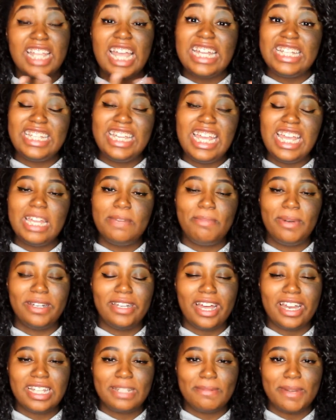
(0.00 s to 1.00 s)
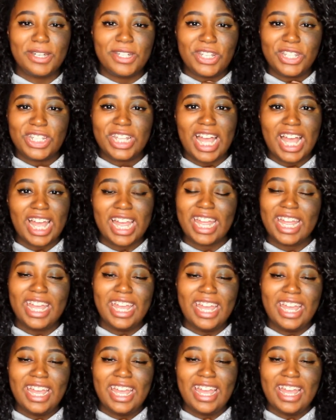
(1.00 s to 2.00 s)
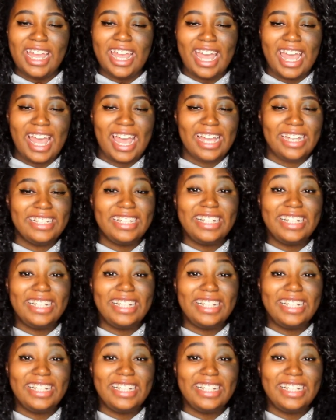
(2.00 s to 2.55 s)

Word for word: I did, but not as much as I had